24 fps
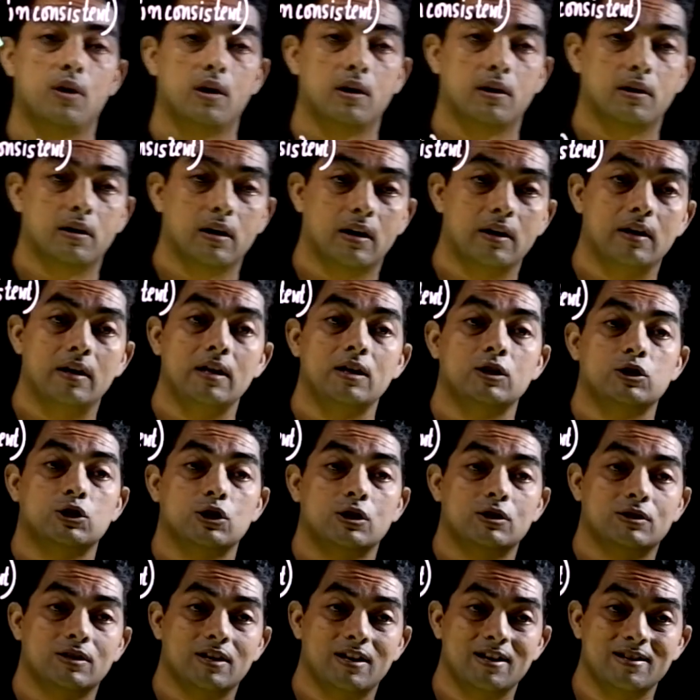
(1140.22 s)
word
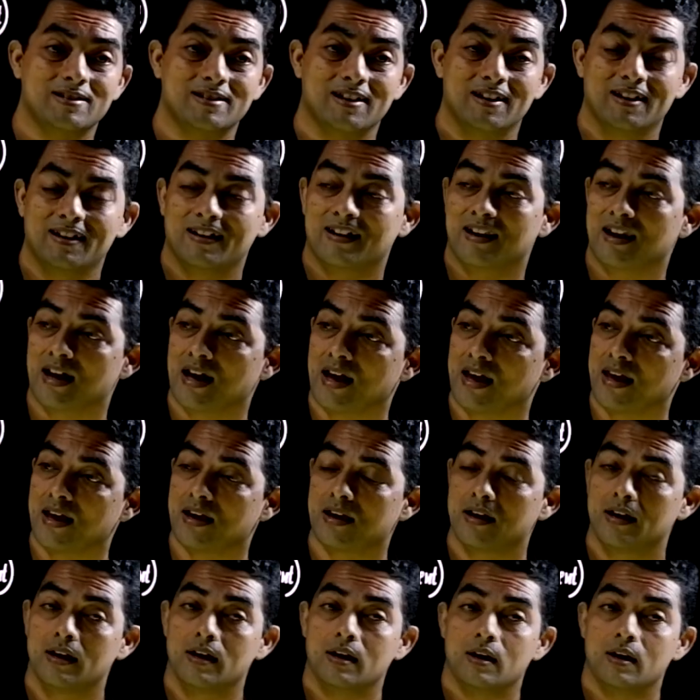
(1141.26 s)
conditions is like